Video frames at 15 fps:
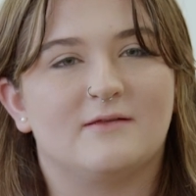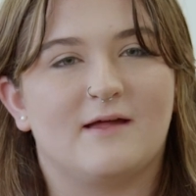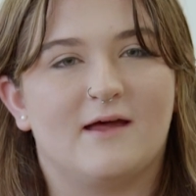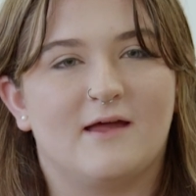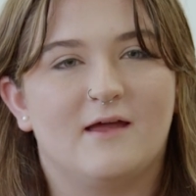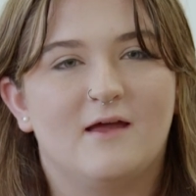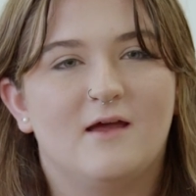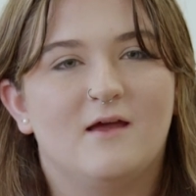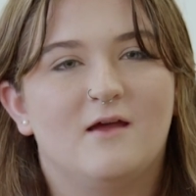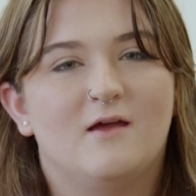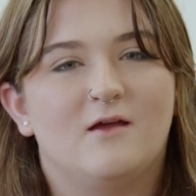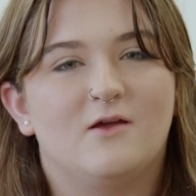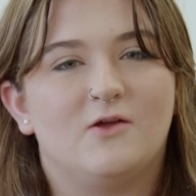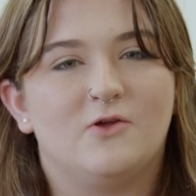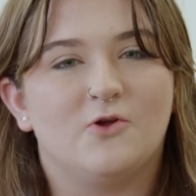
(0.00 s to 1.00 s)
is that
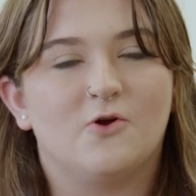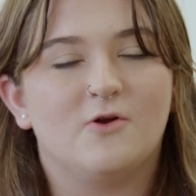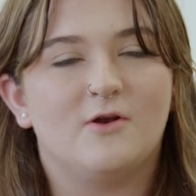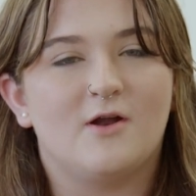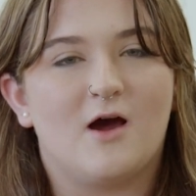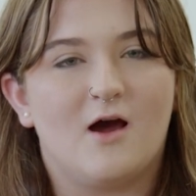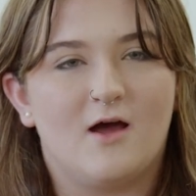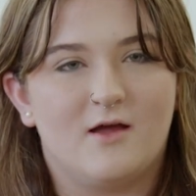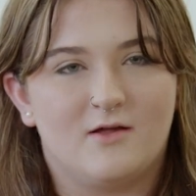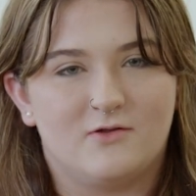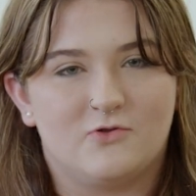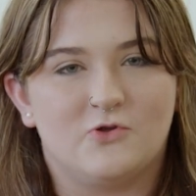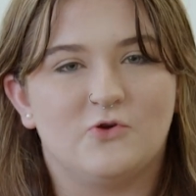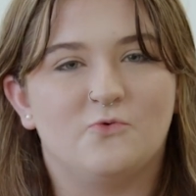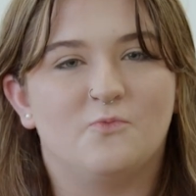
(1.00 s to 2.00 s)
you're not
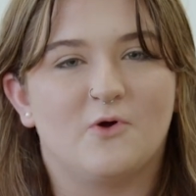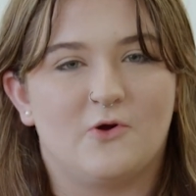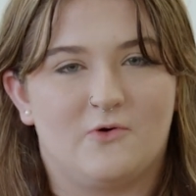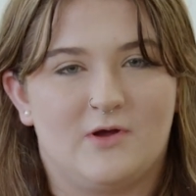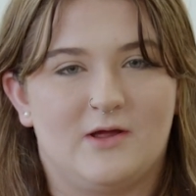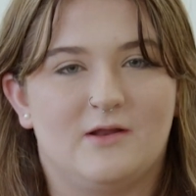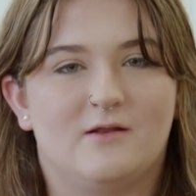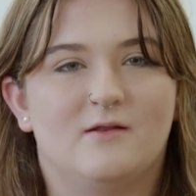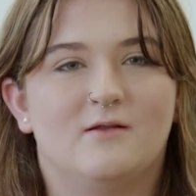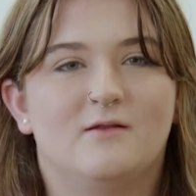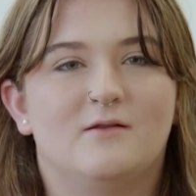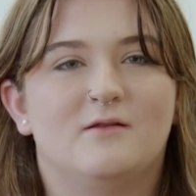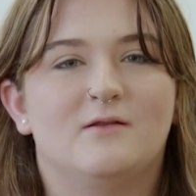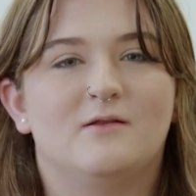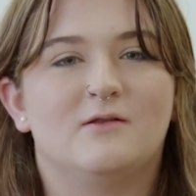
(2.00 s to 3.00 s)
too broken
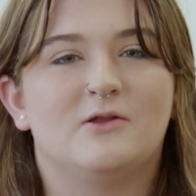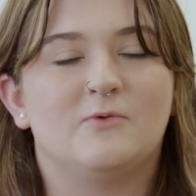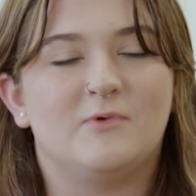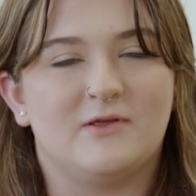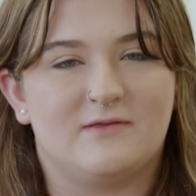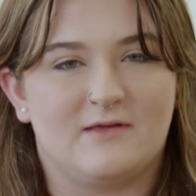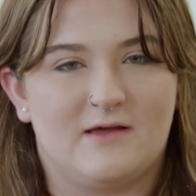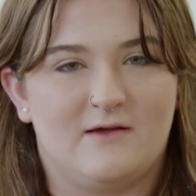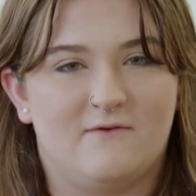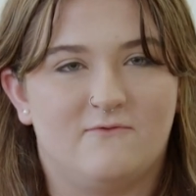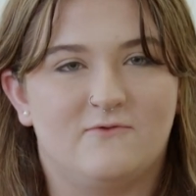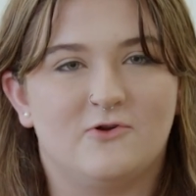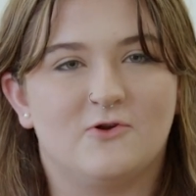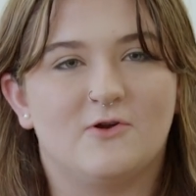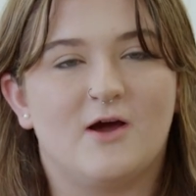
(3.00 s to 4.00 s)
to be saved.